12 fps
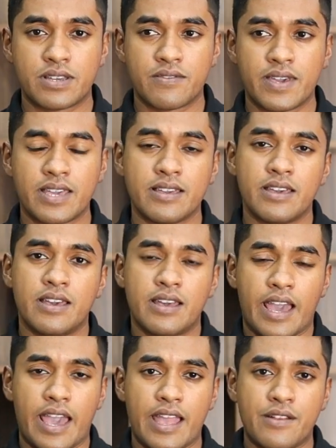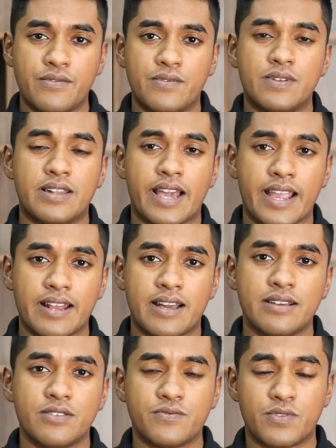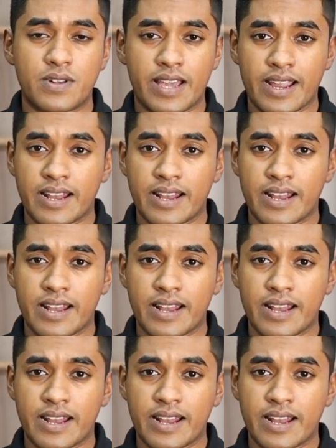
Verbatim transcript: surveying and LiDAR for